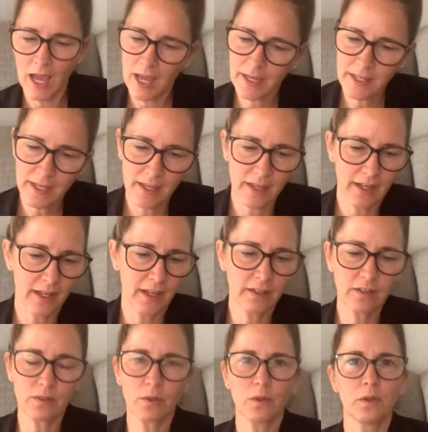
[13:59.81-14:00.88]
I can't
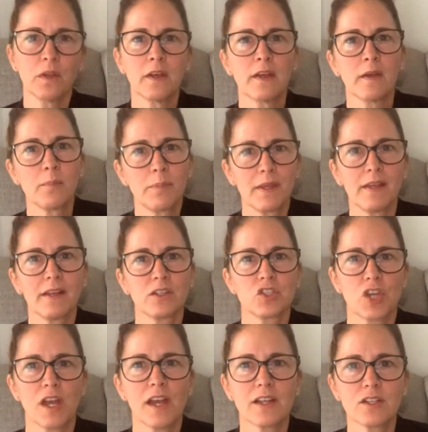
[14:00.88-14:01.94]
handle being
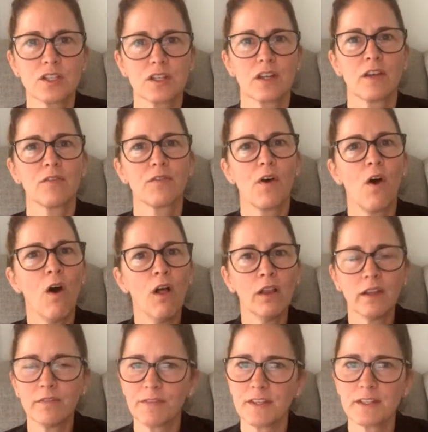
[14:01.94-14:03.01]
judge of
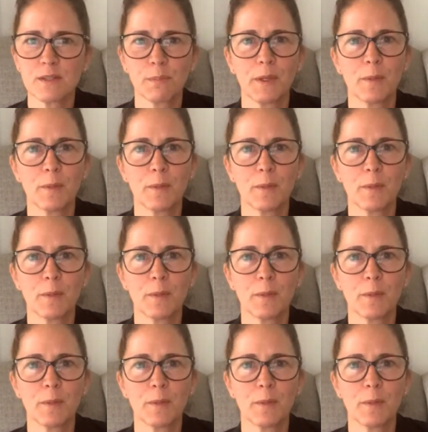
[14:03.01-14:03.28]
all of these